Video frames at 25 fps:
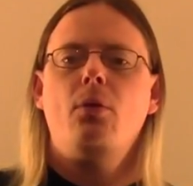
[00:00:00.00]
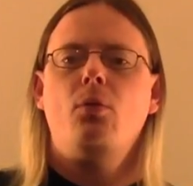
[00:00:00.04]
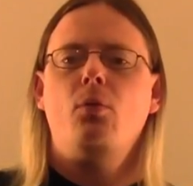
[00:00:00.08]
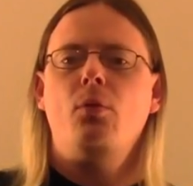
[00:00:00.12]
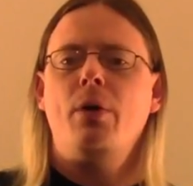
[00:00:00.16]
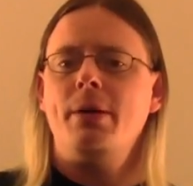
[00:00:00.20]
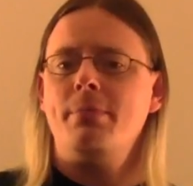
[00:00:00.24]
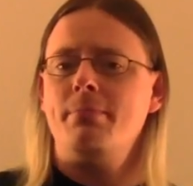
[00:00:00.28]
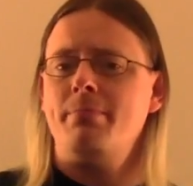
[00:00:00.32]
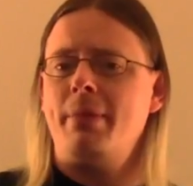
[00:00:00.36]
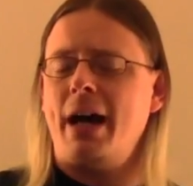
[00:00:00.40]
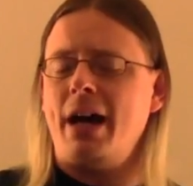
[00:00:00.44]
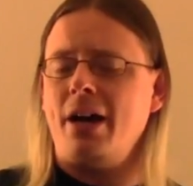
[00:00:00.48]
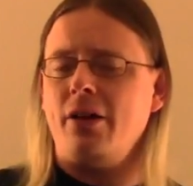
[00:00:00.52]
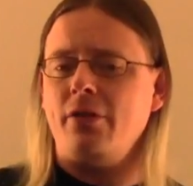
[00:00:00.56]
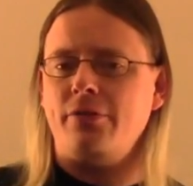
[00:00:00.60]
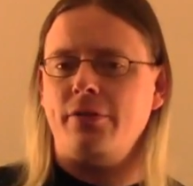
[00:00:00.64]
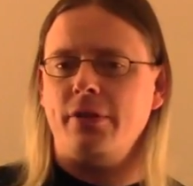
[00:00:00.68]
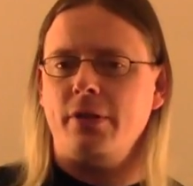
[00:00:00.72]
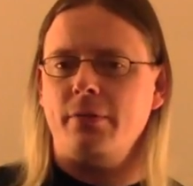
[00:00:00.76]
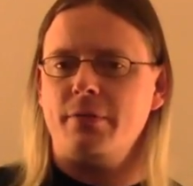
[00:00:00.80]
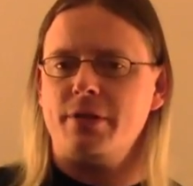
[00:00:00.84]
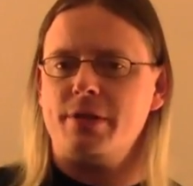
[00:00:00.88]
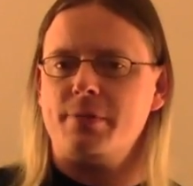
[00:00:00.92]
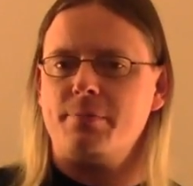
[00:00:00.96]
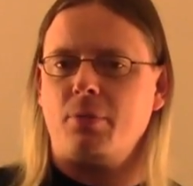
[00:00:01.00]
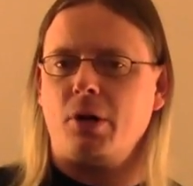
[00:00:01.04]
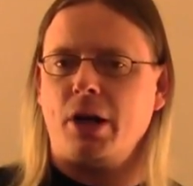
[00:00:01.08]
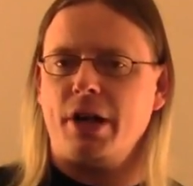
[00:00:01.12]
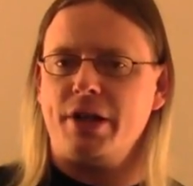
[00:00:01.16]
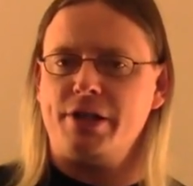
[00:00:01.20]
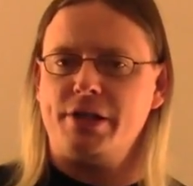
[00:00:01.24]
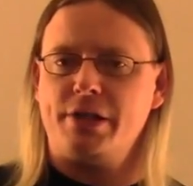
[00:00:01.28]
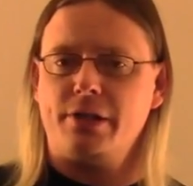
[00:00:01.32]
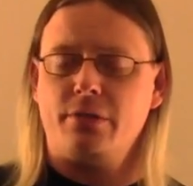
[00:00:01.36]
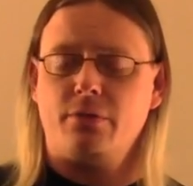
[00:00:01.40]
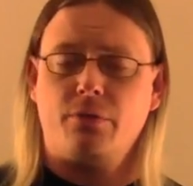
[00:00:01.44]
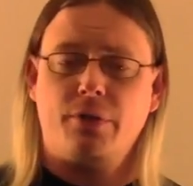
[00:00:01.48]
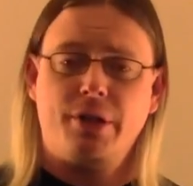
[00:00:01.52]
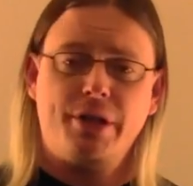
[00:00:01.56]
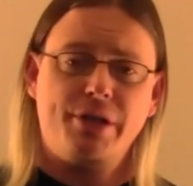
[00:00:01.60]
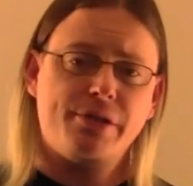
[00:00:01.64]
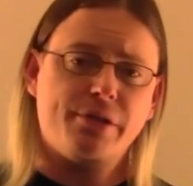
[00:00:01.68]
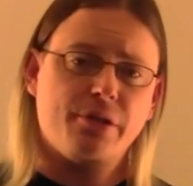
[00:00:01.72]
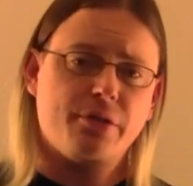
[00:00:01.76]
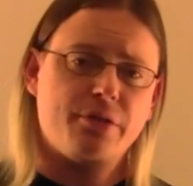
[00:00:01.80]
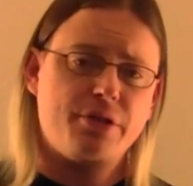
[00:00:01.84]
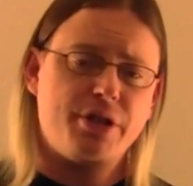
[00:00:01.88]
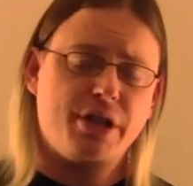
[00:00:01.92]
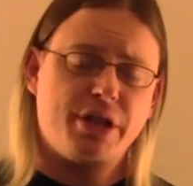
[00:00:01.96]
When biofilm is present,
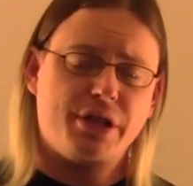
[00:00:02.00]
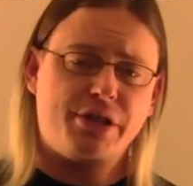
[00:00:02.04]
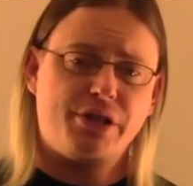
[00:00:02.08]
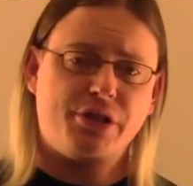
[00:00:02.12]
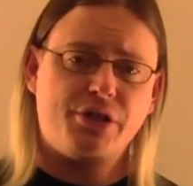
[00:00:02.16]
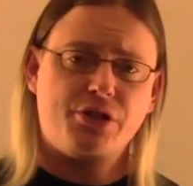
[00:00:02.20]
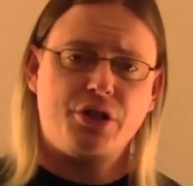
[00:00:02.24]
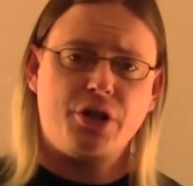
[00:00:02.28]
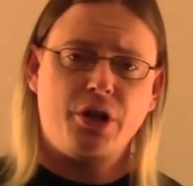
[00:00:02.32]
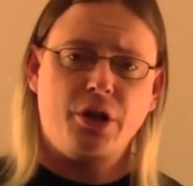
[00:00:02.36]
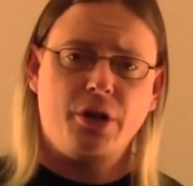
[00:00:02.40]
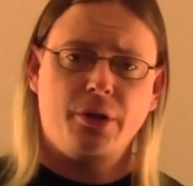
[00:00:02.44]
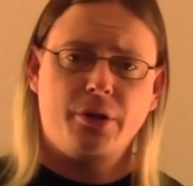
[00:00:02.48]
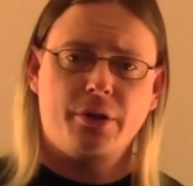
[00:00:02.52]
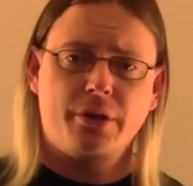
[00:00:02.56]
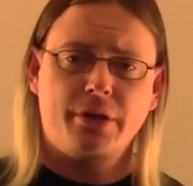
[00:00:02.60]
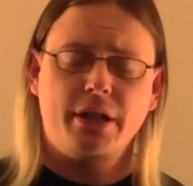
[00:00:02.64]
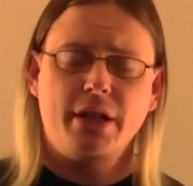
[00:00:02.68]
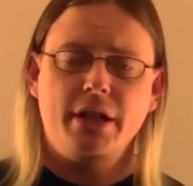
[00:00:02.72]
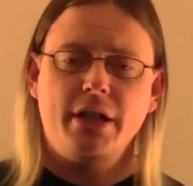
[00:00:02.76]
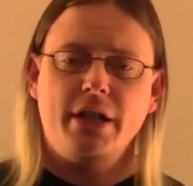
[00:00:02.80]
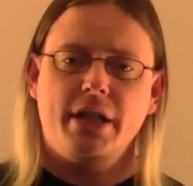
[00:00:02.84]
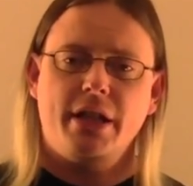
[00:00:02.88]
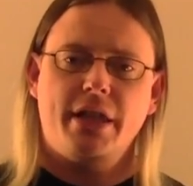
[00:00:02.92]
research has shown